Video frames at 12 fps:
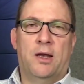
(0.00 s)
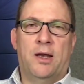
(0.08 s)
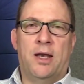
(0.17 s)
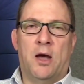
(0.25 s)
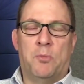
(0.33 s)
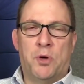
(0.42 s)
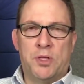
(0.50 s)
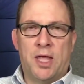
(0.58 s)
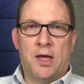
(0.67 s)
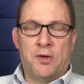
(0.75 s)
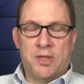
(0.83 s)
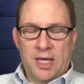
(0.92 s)
Now put
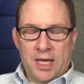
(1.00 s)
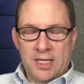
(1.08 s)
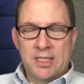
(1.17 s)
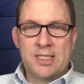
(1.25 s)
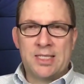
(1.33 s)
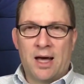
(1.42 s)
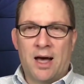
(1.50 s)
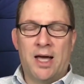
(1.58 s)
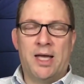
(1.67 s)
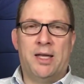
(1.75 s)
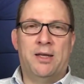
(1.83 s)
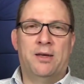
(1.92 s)
that on the
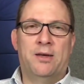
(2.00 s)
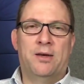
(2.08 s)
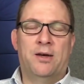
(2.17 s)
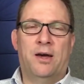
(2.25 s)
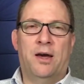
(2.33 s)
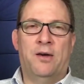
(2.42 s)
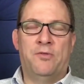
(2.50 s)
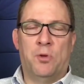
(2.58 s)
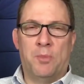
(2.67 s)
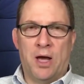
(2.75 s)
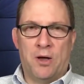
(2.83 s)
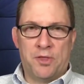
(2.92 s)
inside of
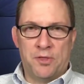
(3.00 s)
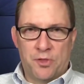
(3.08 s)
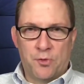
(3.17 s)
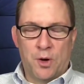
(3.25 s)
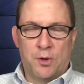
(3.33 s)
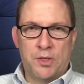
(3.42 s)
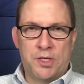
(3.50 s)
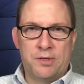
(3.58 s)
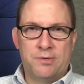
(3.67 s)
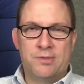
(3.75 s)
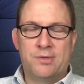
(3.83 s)
your mouth and throat.